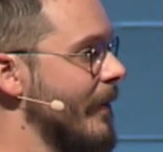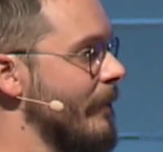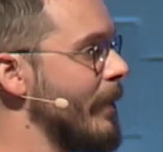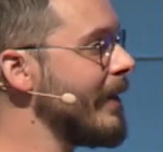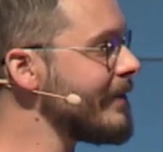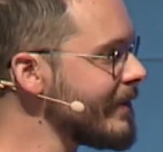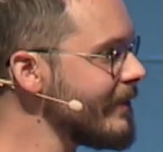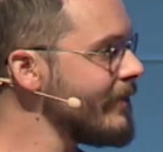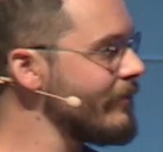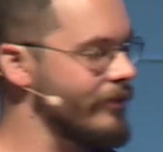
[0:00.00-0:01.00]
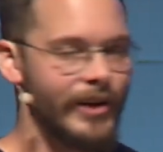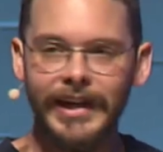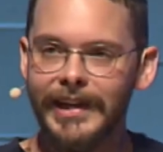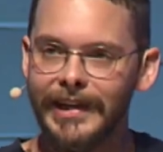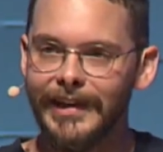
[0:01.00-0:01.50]
Because for
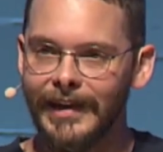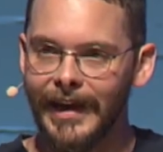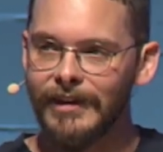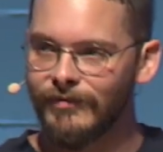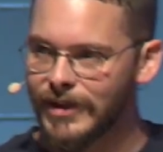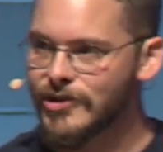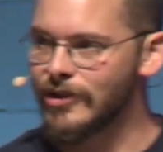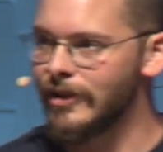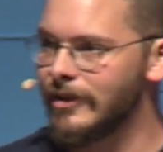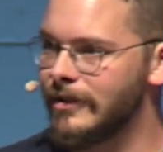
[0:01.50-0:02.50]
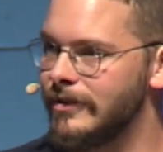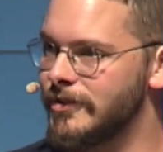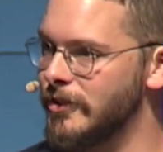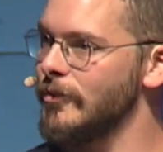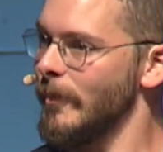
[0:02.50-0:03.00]
any adventure
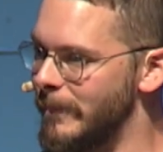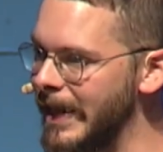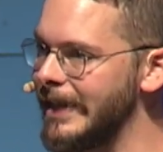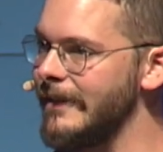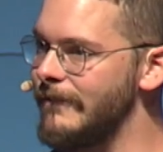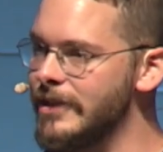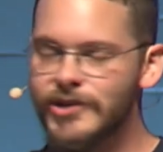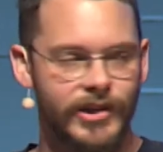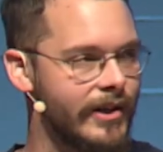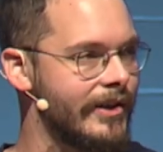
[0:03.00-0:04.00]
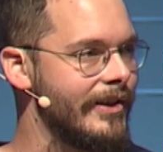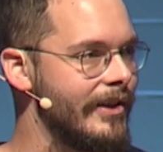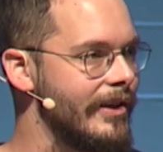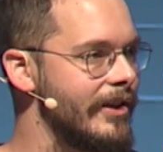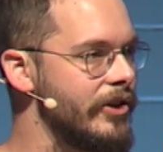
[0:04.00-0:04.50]
to be an adventure,
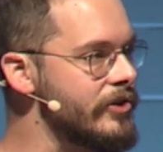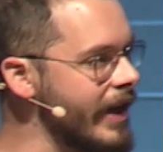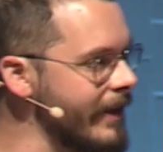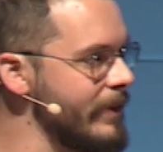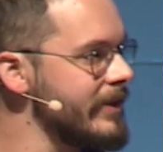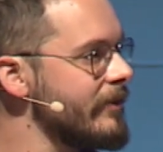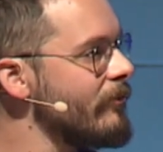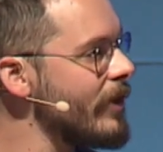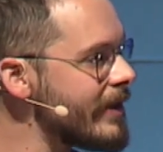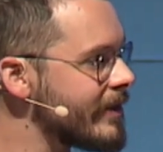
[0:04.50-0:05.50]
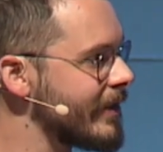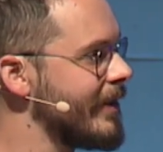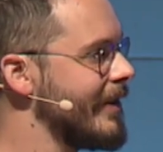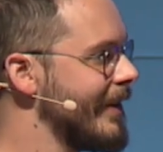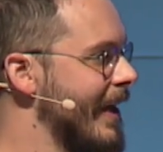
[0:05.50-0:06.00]
there's got to be some risk
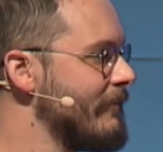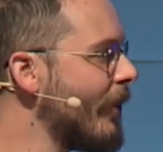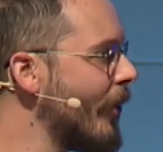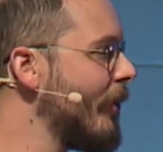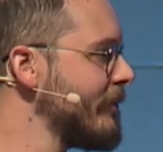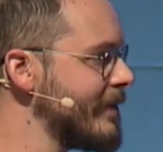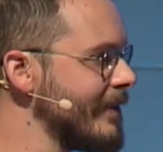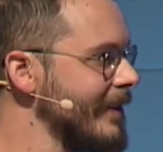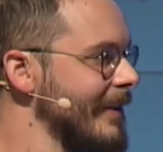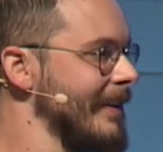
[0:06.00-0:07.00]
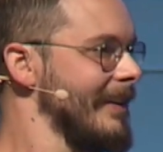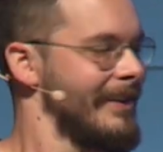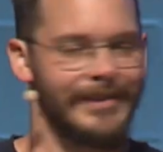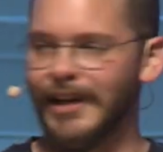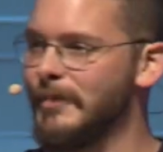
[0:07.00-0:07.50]
involved.
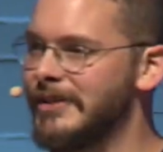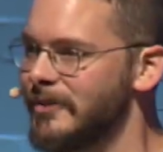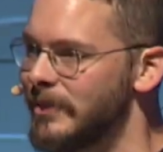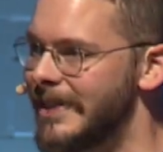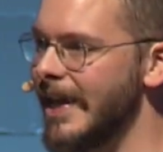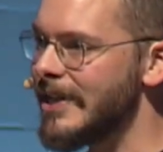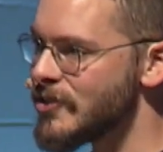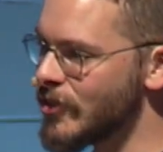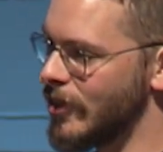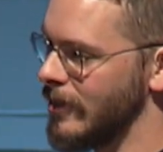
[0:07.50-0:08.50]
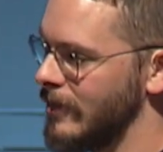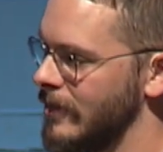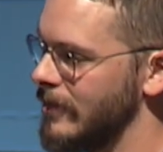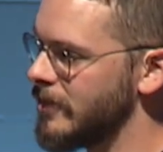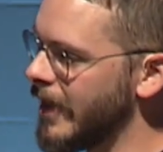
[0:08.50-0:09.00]
There's got to be some danger.
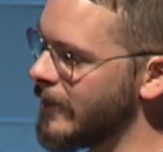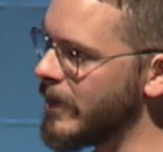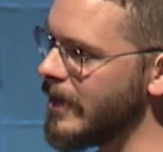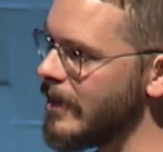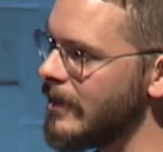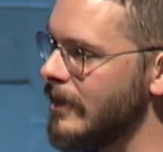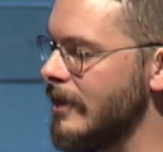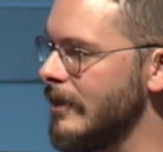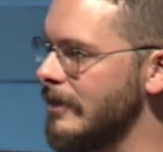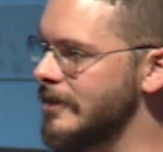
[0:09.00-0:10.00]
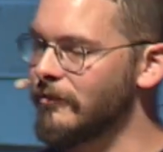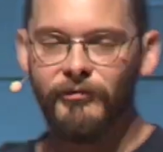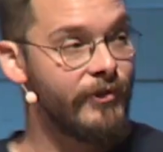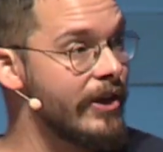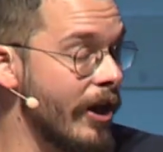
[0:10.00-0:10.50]
There's got to be some
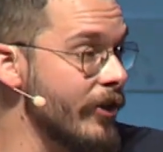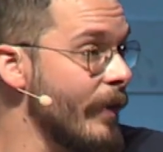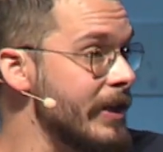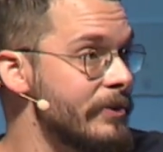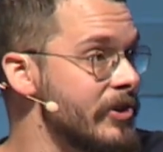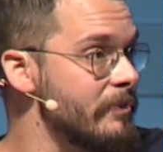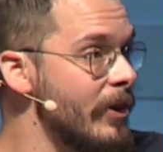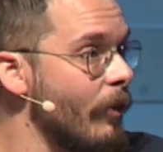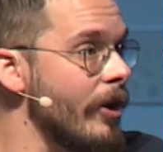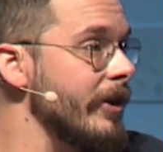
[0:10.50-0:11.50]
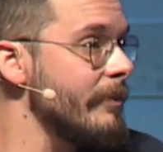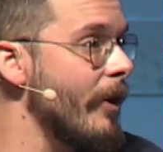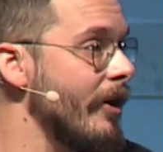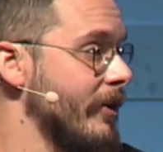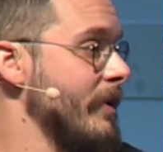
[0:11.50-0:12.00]
fear. Otherwise, it would just be a walk in the
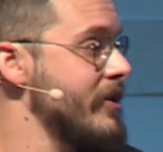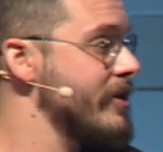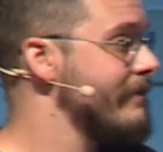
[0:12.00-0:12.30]
park, which